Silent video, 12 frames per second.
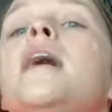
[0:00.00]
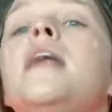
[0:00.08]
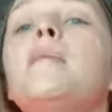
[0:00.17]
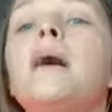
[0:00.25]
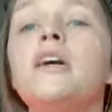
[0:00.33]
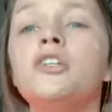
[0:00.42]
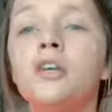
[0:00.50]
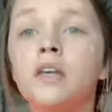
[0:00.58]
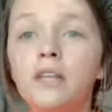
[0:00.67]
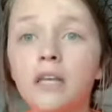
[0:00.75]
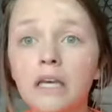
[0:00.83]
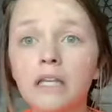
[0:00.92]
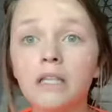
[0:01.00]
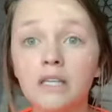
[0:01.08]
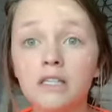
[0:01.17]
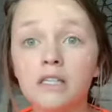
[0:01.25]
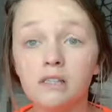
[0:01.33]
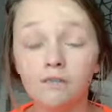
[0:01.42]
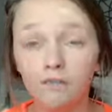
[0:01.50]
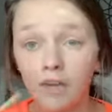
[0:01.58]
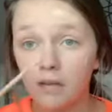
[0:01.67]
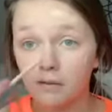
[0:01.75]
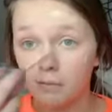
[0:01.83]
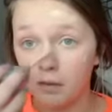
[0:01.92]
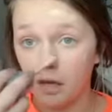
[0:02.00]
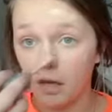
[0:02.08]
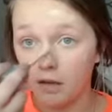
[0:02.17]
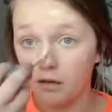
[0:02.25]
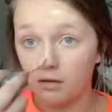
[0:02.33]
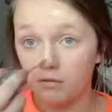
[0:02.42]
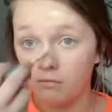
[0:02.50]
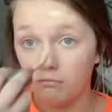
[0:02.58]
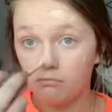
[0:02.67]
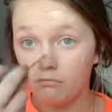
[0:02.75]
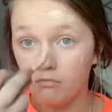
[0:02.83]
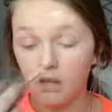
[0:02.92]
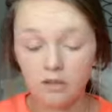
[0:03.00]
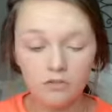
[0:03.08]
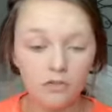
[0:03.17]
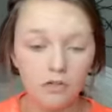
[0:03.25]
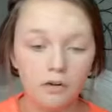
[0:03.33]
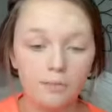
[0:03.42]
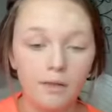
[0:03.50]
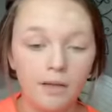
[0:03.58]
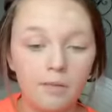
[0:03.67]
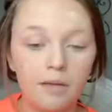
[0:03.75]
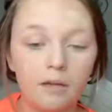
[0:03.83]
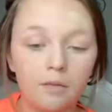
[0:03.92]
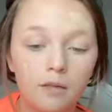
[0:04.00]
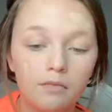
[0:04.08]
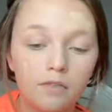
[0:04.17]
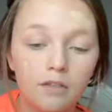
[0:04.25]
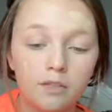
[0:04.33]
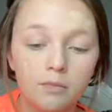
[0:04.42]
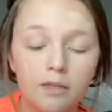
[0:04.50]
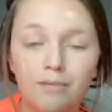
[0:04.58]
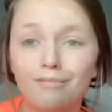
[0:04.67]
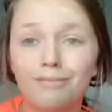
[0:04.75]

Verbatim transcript: I'm actually thinking this is fitting me. I usually don't buy makeup that fits me.